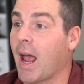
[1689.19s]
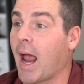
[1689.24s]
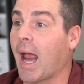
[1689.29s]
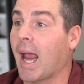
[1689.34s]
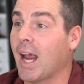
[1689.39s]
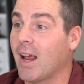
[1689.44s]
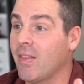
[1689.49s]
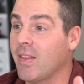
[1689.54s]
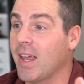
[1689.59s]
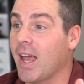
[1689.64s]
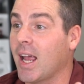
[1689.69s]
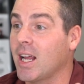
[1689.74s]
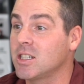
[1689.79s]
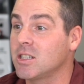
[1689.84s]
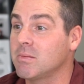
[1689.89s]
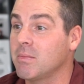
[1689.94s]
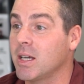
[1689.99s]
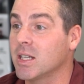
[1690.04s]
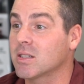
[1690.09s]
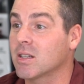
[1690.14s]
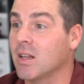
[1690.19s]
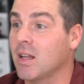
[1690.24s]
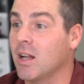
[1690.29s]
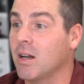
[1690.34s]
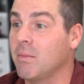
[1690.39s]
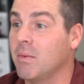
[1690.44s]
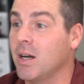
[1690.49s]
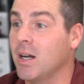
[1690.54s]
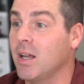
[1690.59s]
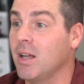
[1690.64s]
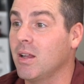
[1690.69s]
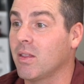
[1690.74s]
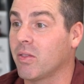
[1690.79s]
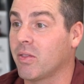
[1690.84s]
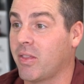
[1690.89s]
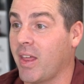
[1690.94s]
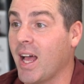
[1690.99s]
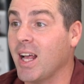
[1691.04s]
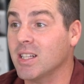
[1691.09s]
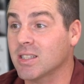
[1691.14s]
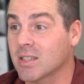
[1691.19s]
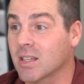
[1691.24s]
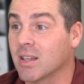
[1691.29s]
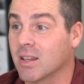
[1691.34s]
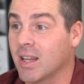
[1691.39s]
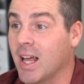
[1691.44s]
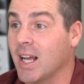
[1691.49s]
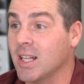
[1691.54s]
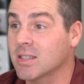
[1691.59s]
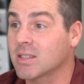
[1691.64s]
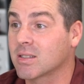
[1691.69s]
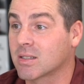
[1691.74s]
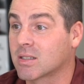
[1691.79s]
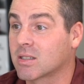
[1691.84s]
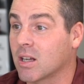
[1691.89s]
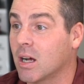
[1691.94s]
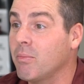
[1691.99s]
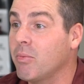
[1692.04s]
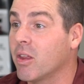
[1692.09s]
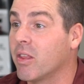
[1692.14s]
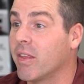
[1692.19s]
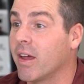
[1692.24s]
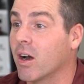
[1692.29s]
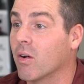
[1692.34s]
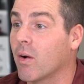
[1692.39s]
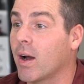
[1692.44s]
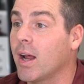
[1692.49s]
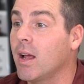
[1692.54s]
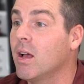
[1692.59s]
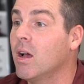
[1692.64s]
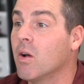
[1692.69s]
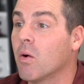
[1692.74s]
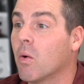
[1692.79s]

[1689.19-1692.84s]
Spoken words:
and the agent makes a lot of money, that's something there, right?